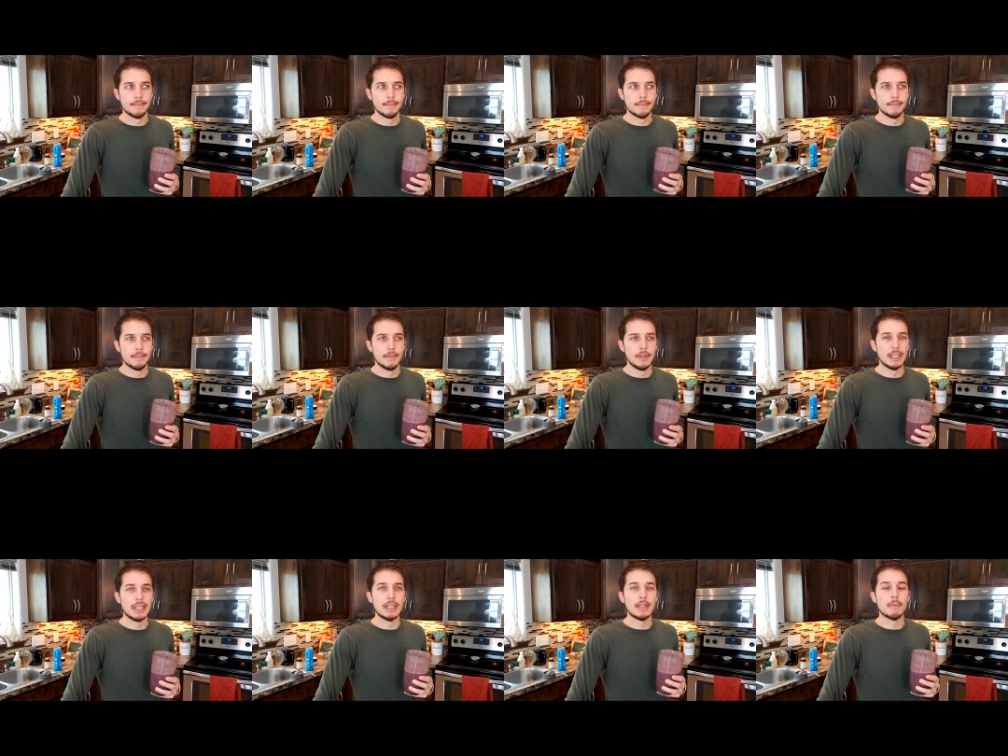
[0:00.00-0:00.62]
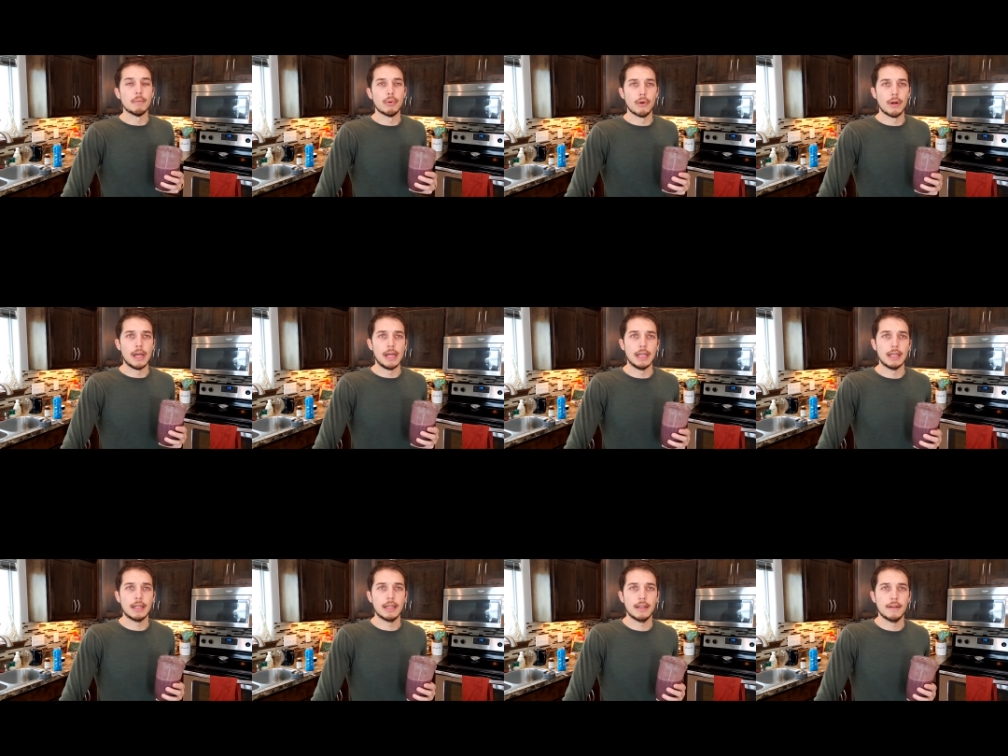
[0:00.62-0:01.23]
need a
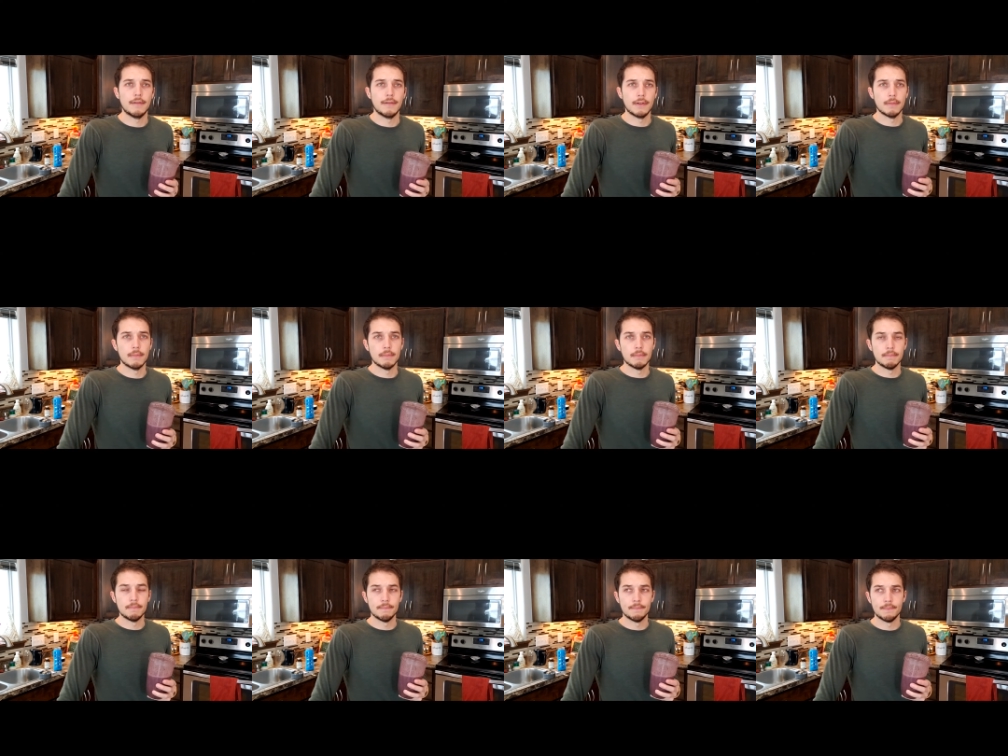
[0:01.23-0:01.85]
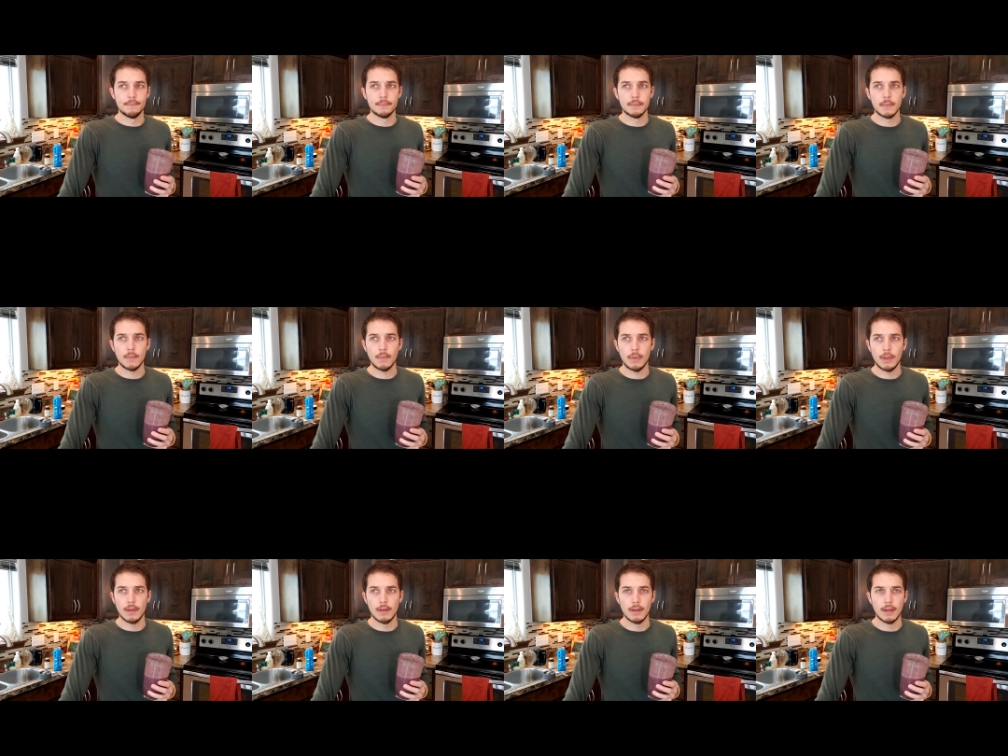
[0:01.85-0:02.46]
break from
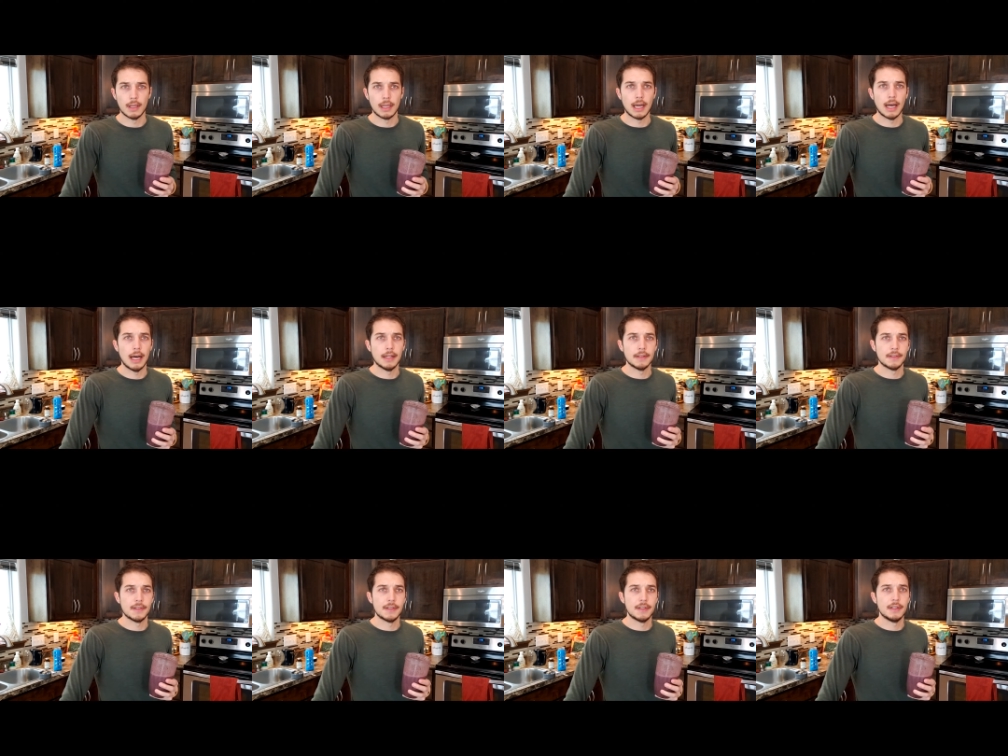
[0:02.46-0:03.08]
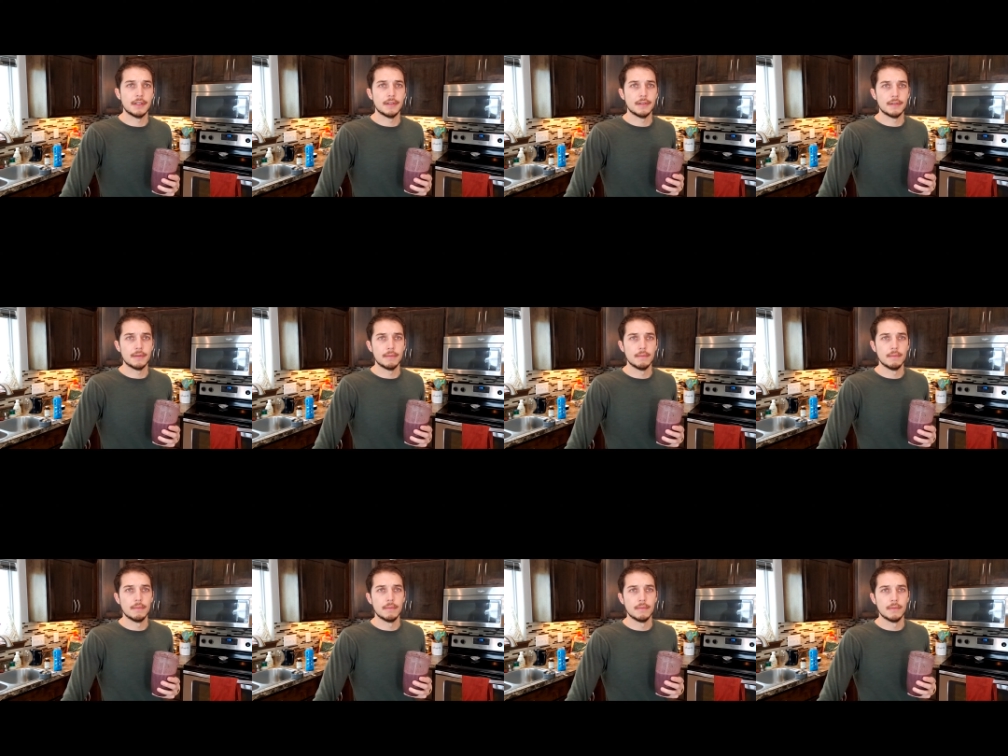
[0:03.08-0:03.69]
the constant
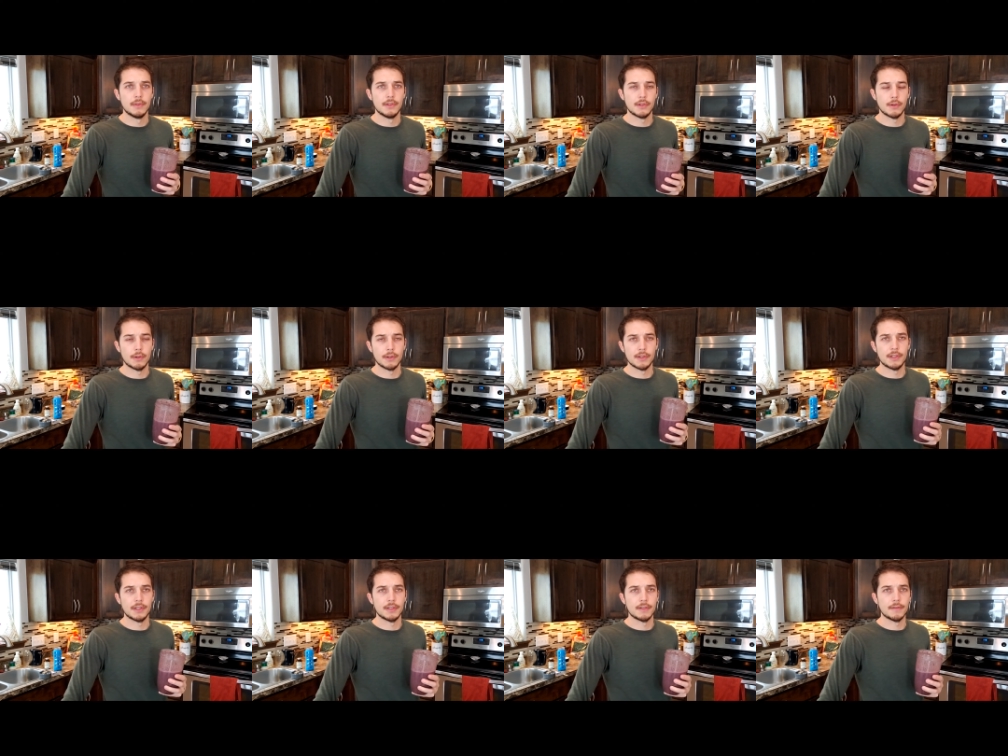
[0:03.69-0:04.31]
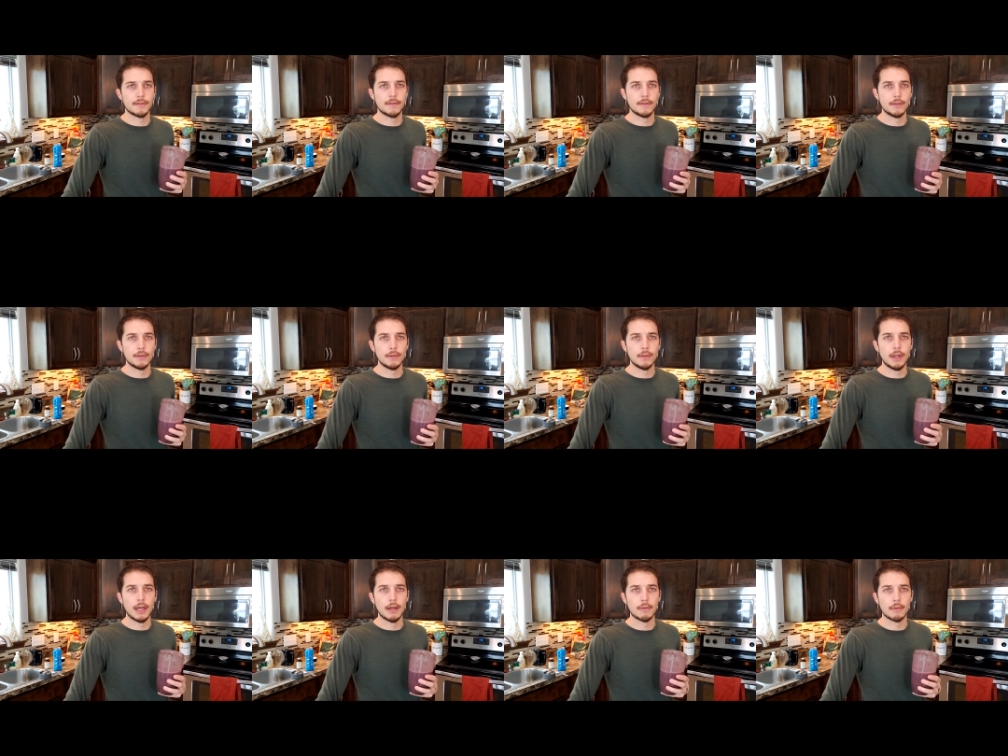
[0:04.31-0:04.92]
sources of food
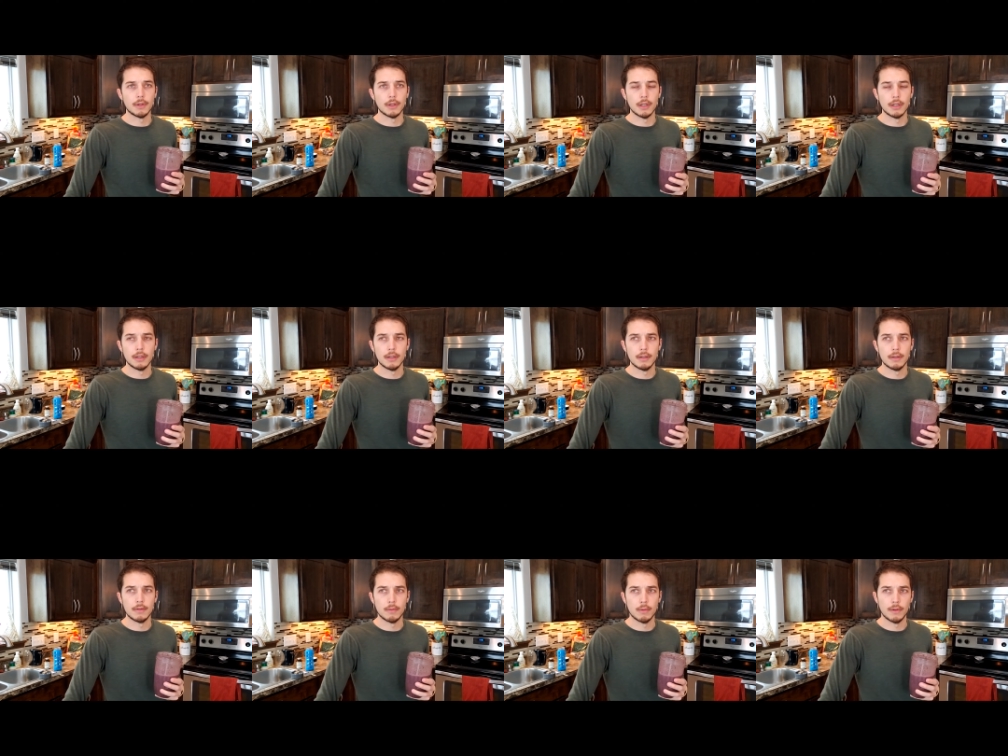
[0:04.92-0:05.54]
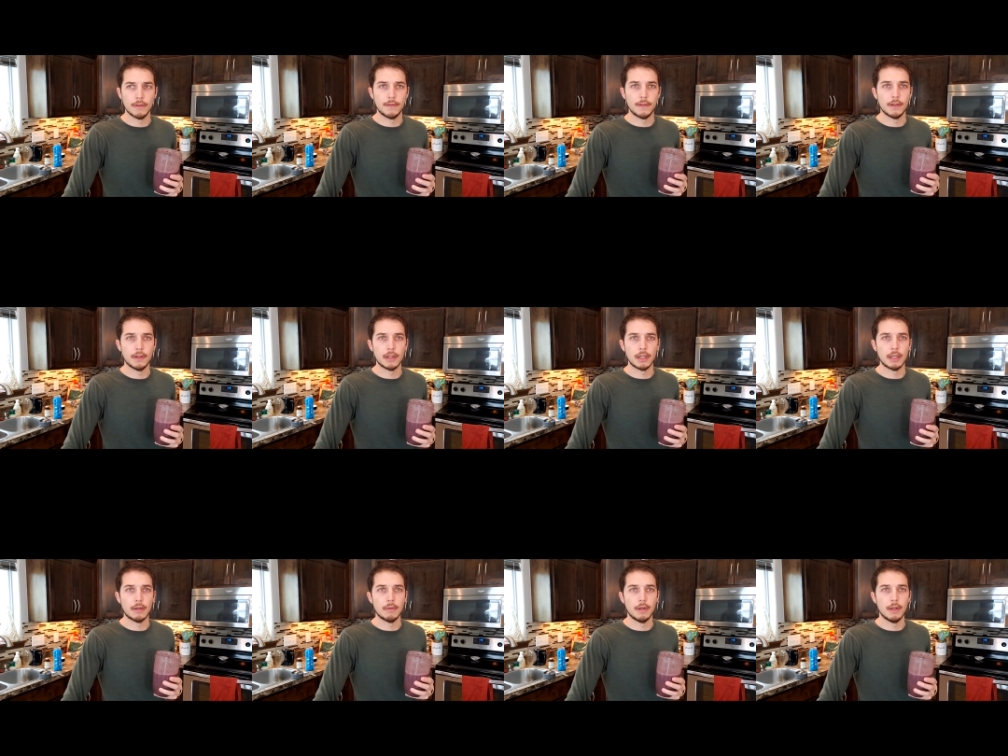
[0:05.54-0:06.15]
that we're filling it with.